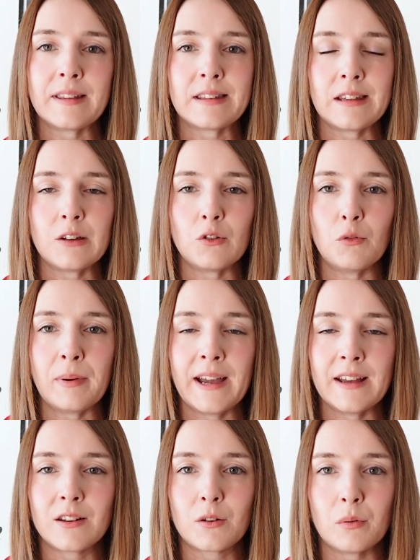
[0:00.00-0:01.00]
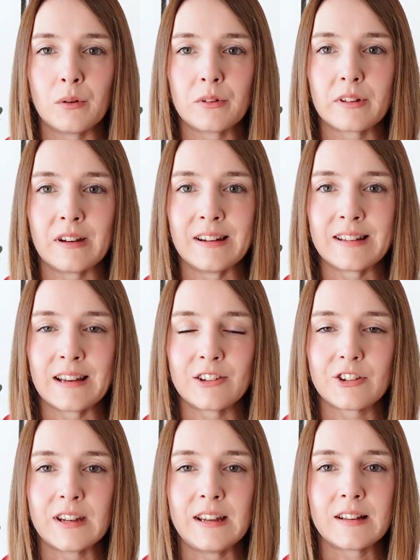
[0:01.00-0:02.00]
a single bed quilt size
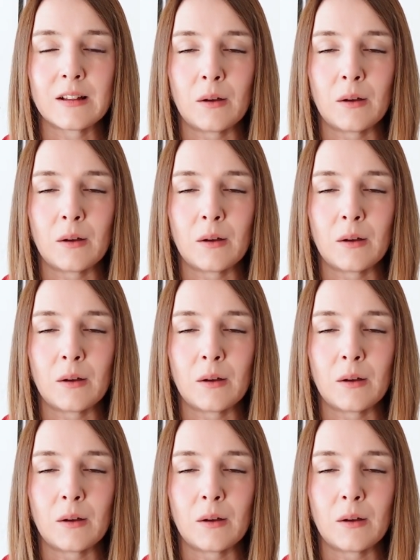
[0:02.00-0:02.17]
actually,